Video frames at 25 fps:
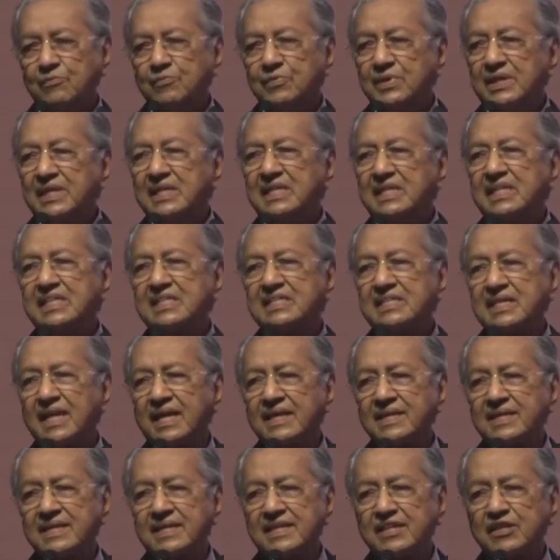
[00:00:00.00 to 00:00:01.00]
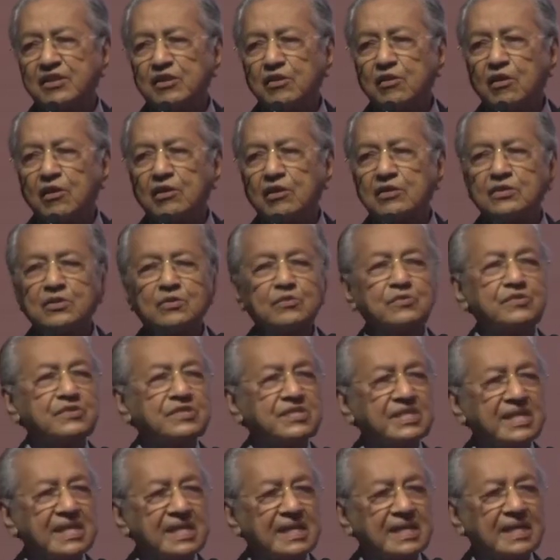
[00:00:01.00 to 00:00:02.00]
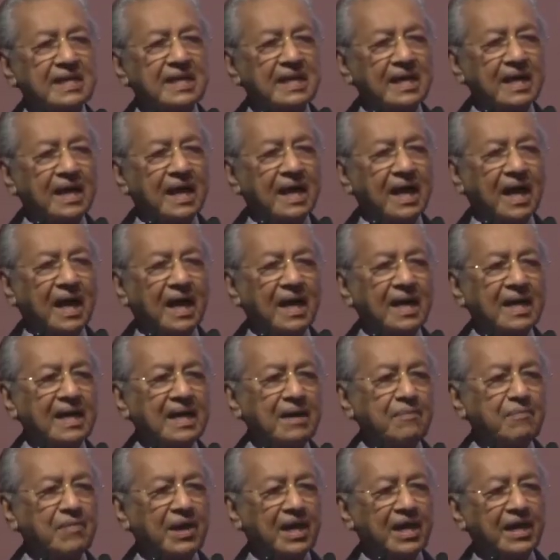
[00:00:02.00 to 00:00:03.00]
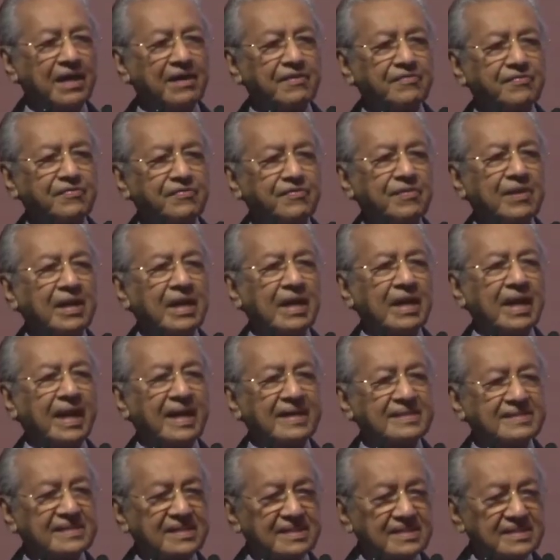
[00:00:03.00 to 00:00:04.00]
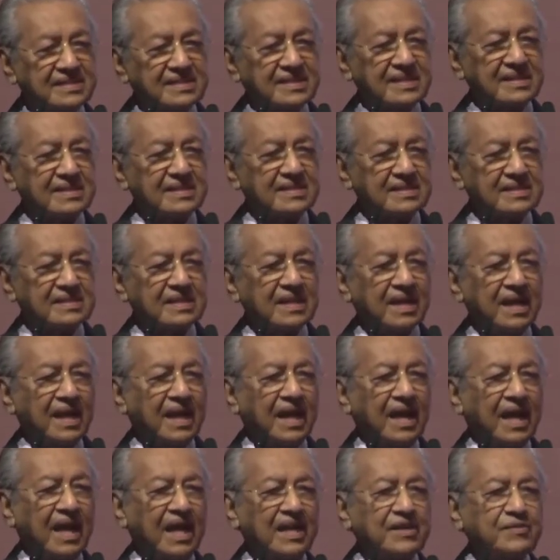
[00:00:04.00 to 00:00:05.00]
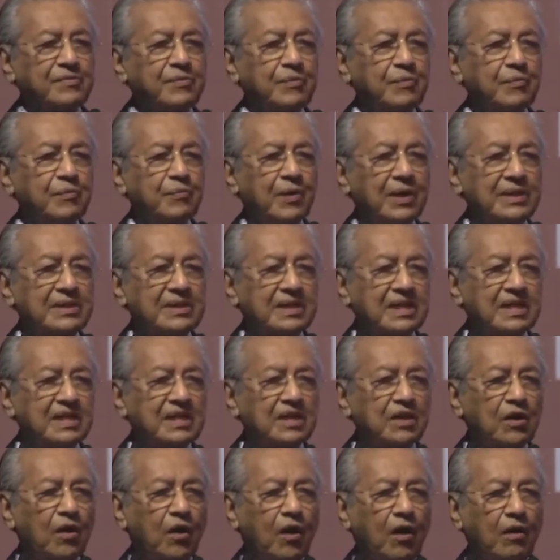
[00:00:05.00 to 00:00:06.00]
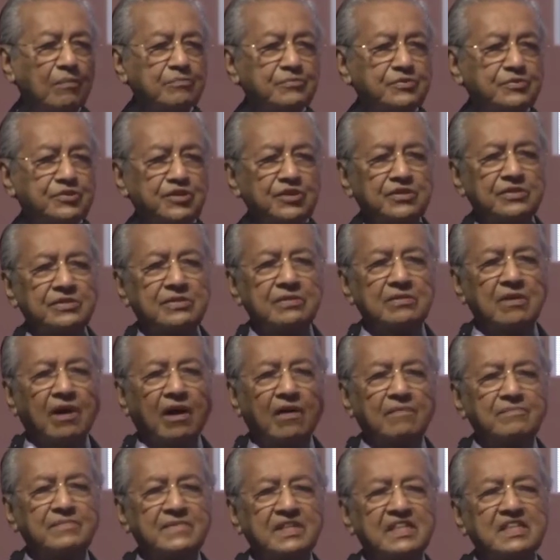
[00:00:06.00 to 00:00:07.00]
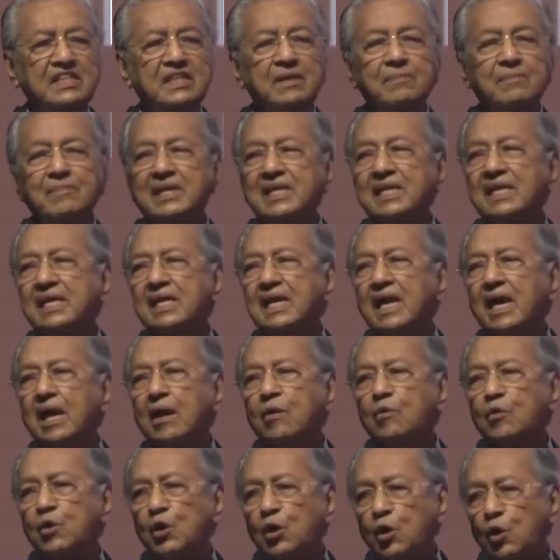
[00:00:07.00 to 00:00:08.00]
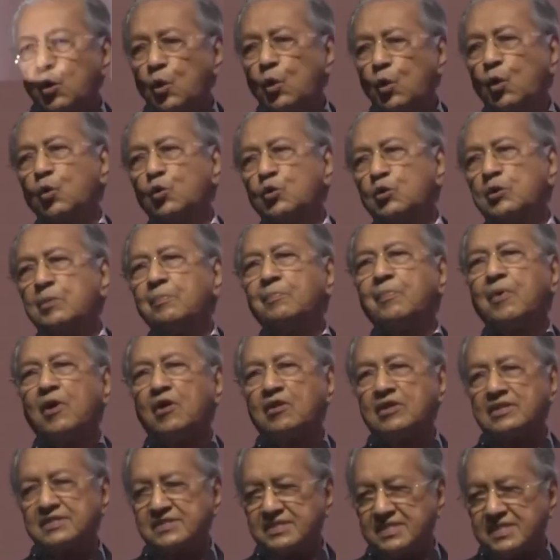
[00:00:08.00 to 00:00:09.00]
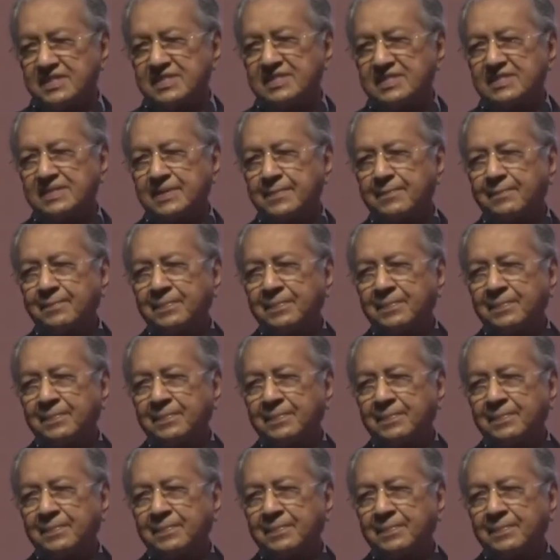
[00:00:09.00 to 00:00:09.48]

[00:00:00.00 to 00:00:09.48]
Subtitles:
we decided not to seek IMF's assistance as we wanted the option of determining our own policies.